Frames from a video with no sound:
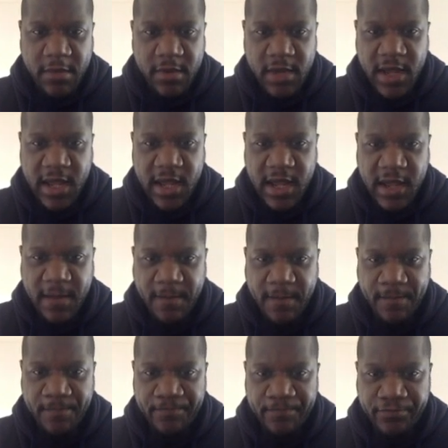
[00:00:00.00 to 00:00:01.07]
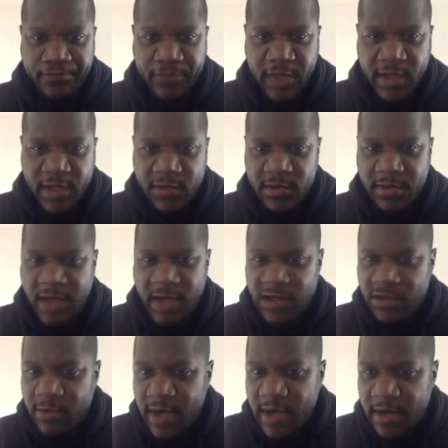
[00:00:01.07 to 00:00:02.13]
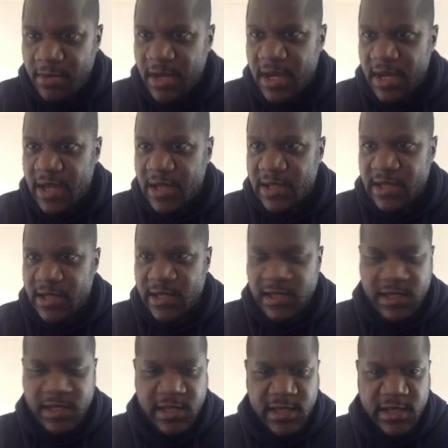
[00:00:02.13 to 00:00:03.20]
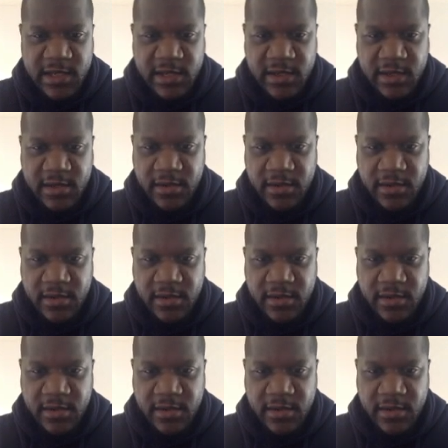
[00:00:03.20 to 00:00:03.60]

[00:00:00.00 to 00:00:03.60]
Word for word: Um, there was about 20 minutes.